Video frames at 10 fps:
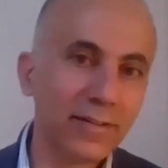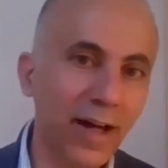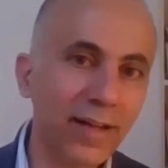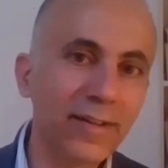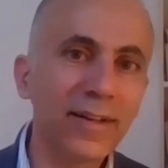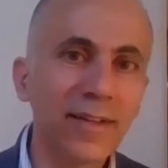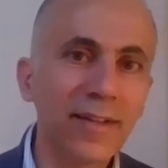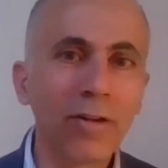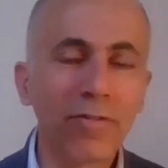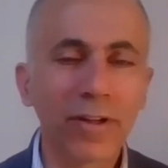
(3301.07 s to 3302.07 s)
The other
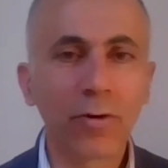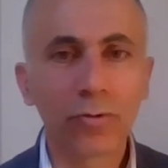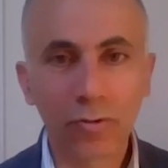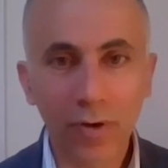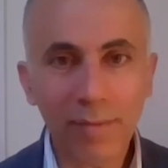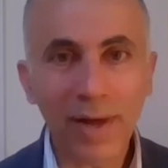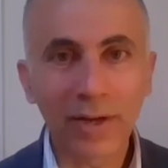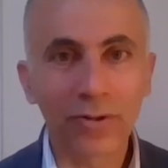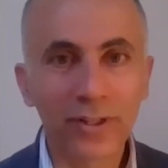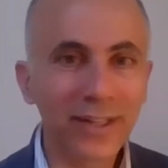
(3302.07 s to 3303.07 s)
example, if I go to
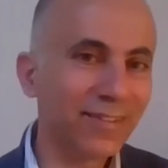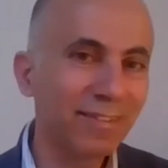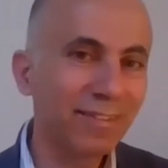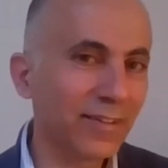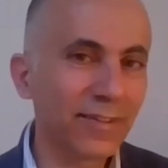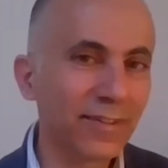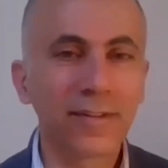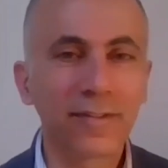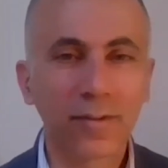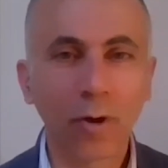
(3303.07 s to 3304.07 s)
Lebanon, it's, it's,
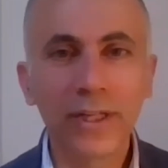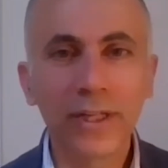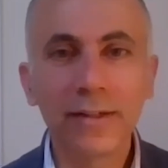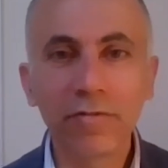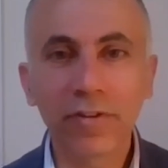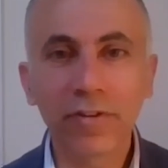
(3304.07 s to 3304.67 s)
it's completely